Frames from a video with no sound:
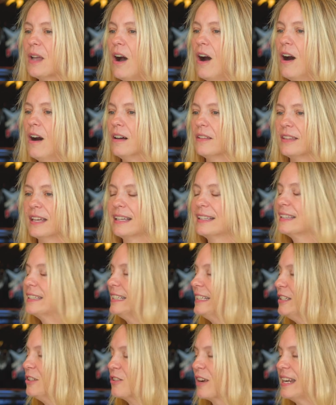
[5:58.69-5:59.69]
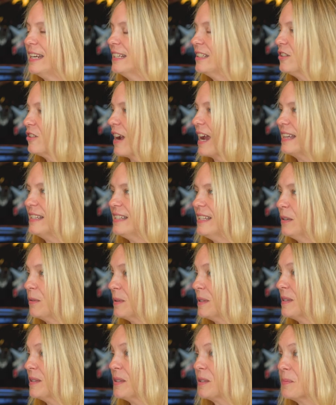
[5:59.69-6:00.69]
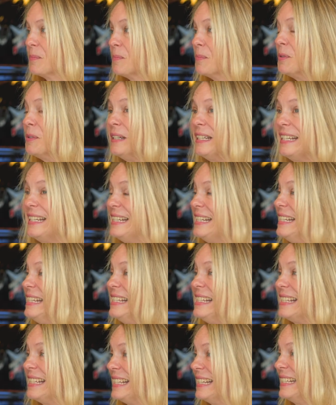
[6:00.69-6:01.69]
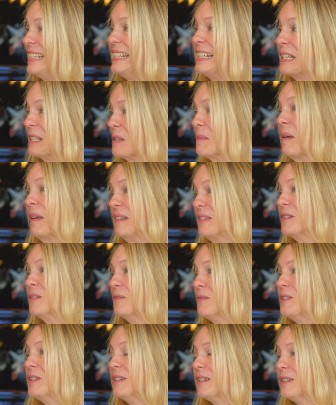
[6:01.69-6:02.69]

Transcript: all that clean, drain, and dry sequence is pretty easy and inexpensive